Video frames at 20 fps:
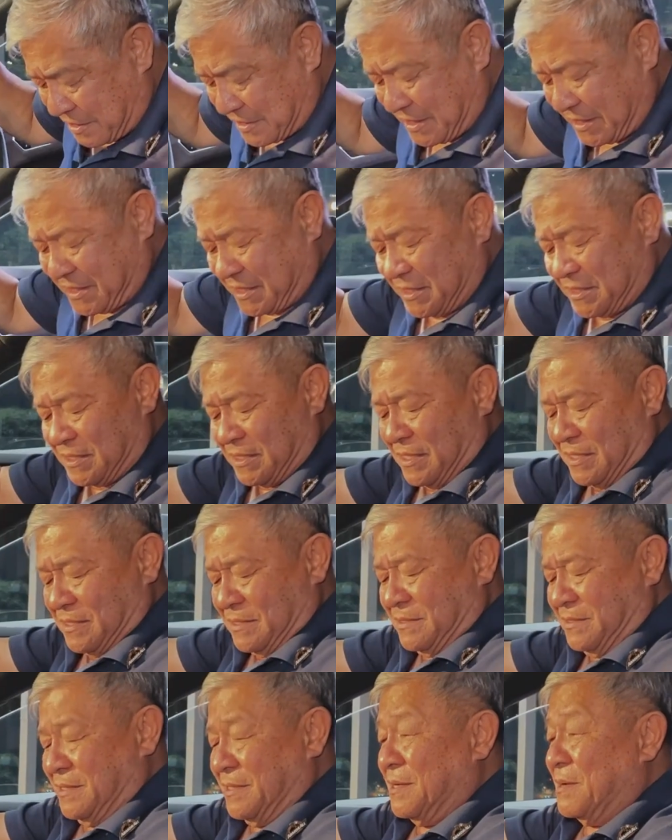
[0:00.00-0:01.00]
this is a
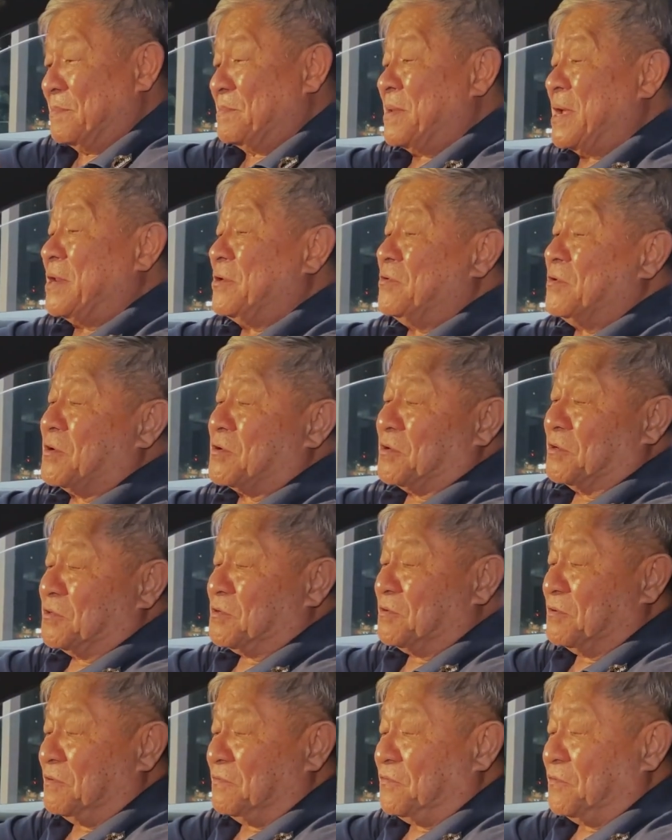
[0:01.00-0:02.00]
manual
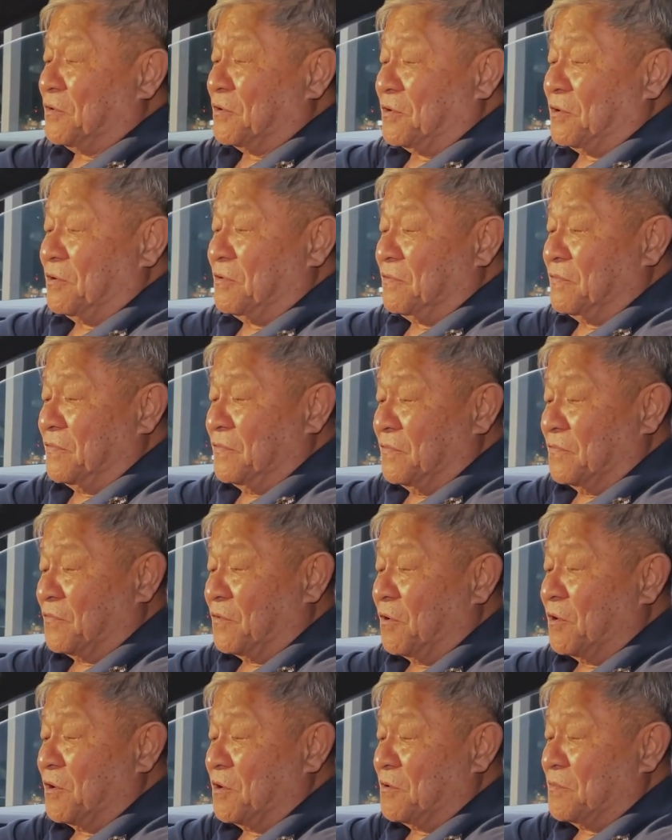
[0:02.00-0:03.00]
control for your
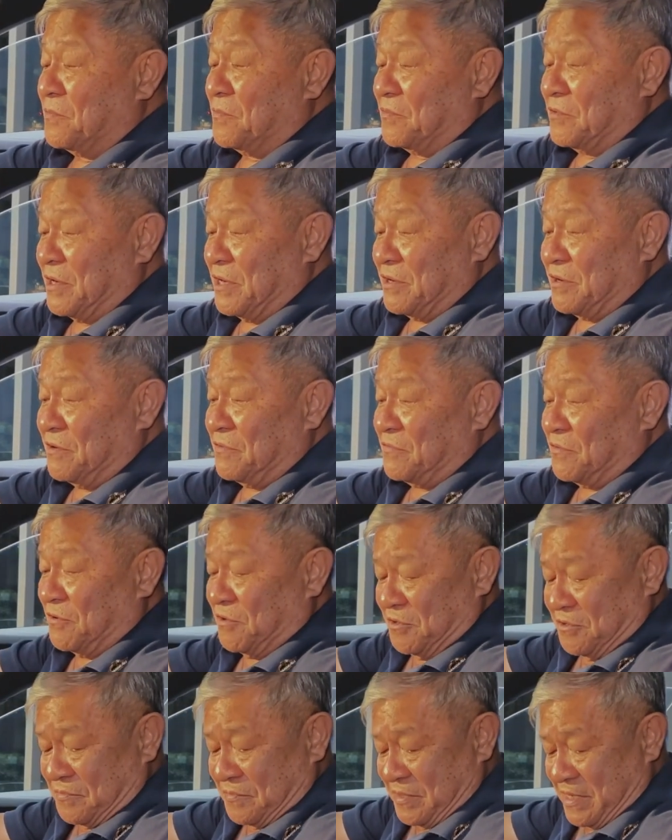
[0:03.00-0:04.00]
volume, radio
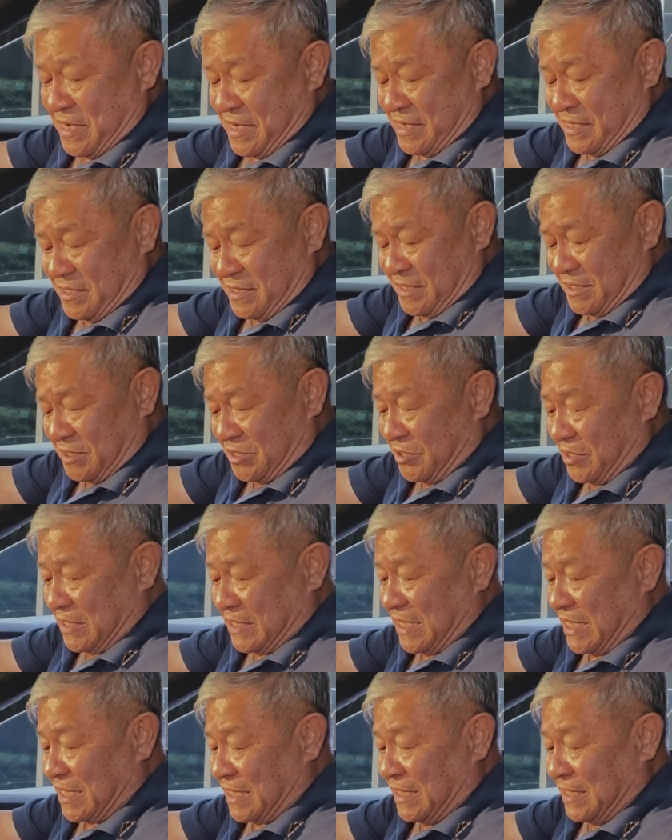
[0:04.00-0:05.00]
volume, yeah. So
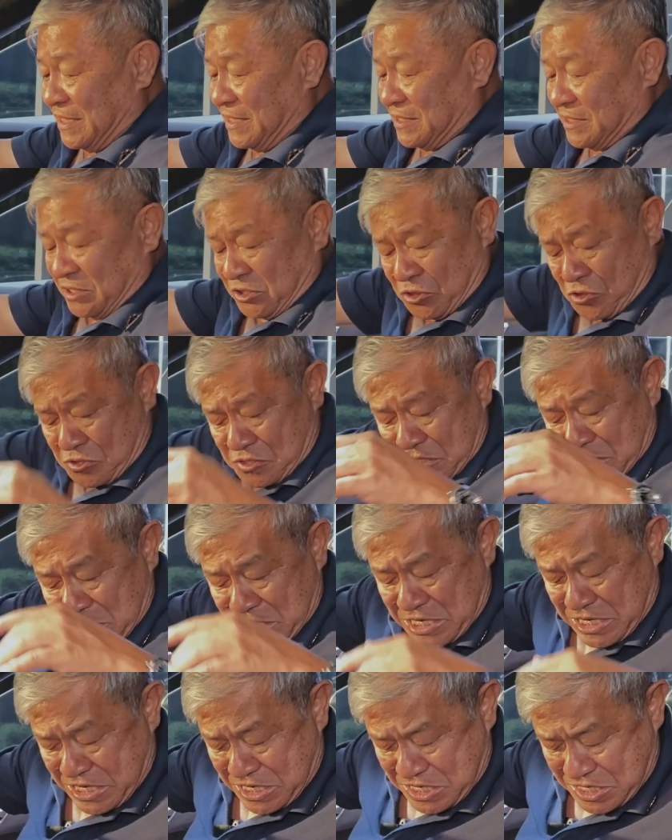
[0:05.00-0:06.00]
it's like a little toggle
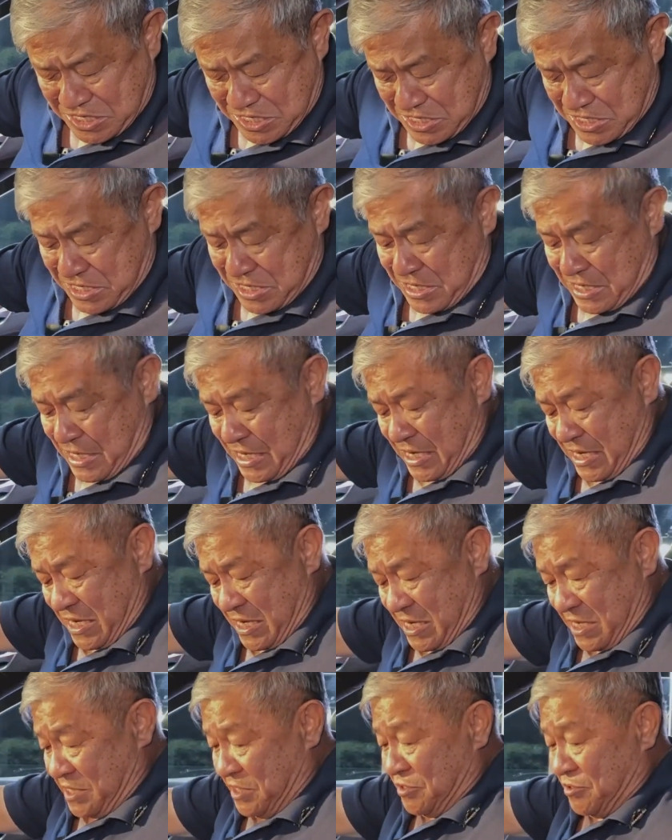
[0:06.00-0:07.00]
here,
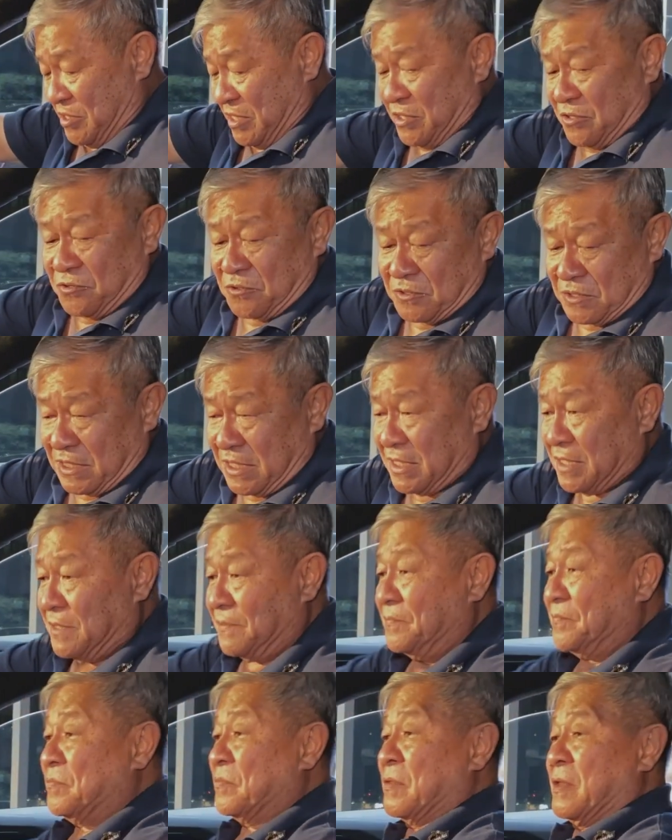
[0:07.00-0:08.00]
and drink holder.
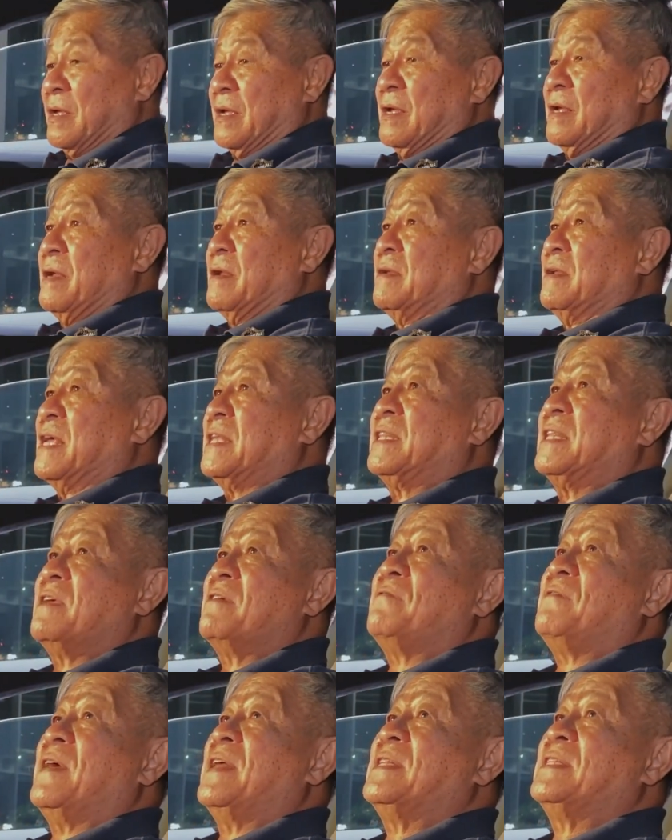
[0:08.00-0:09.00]

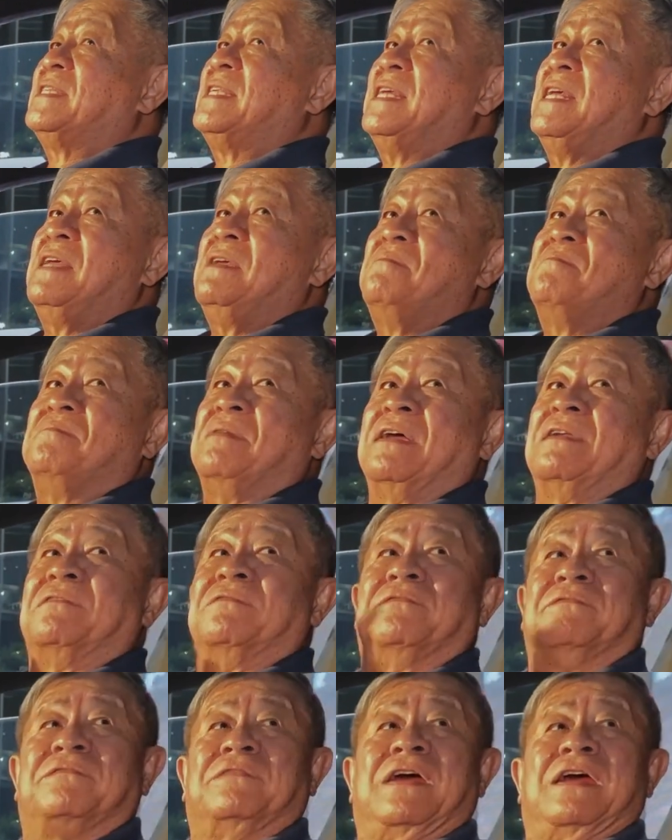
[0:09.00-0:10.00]
Nothing fancy, but
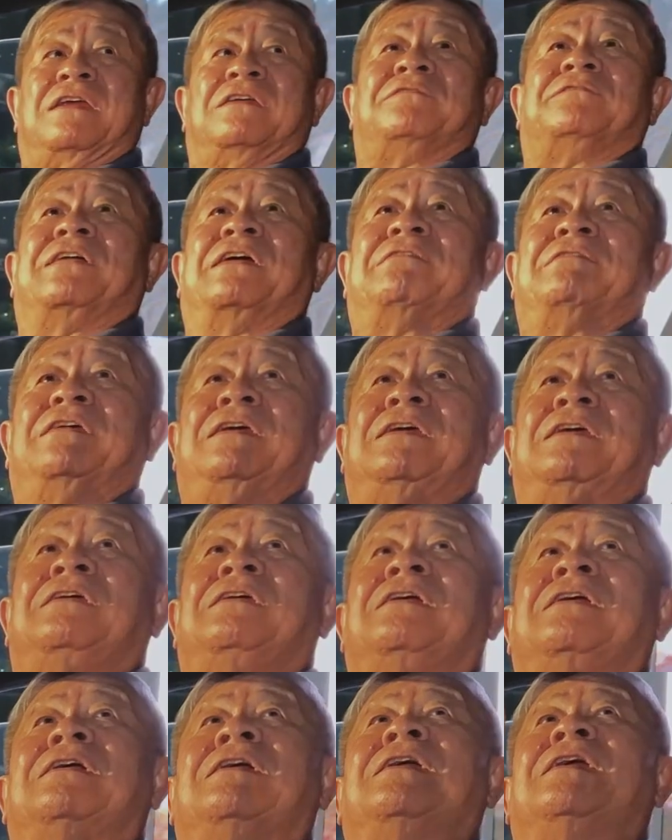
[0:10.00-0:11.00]
very, very
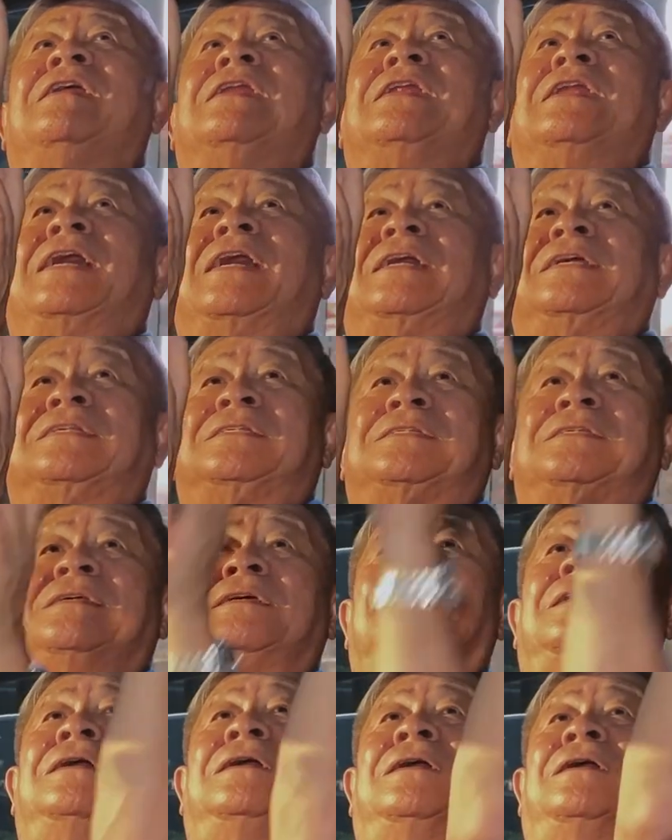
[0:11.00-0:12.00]
nice.
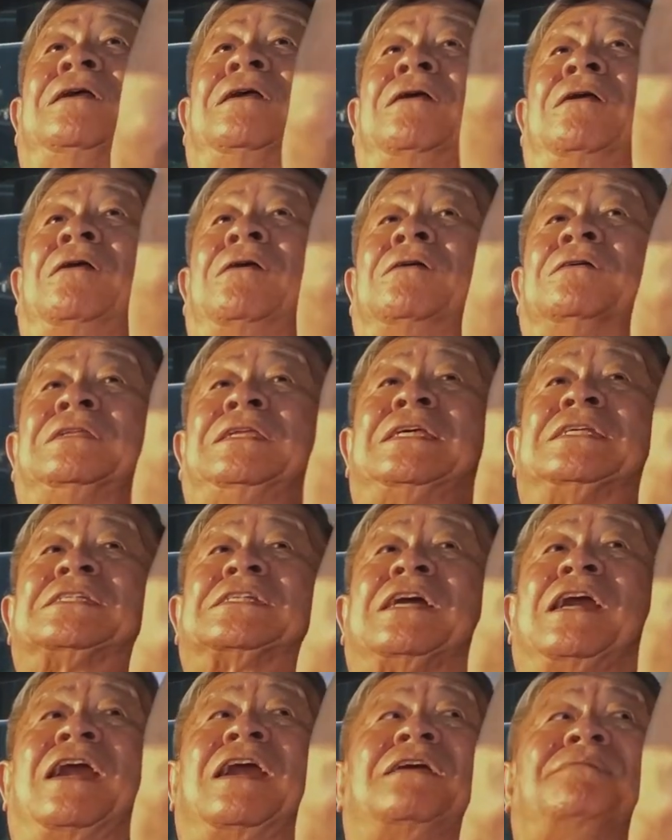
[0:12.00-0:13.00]
Oh, this
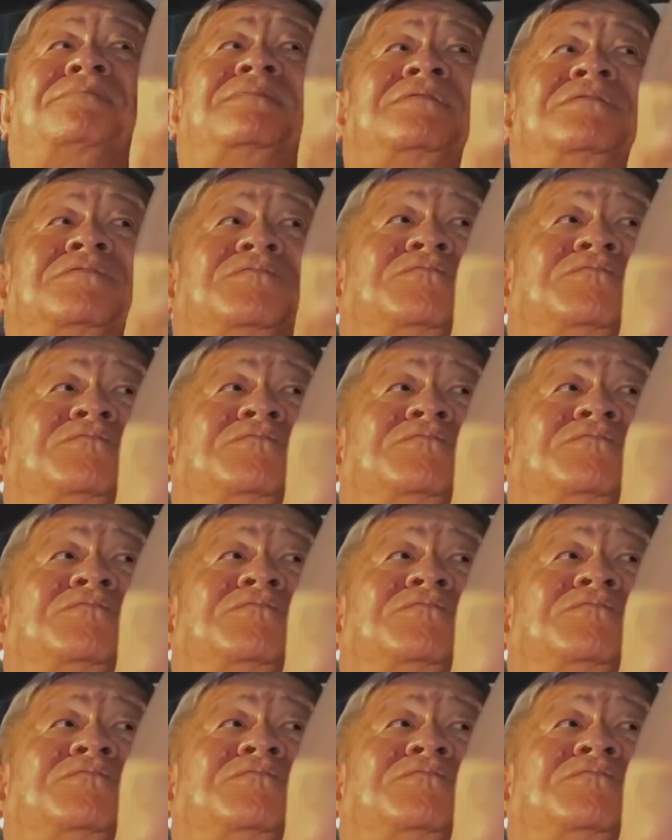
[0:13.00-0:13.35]
carbon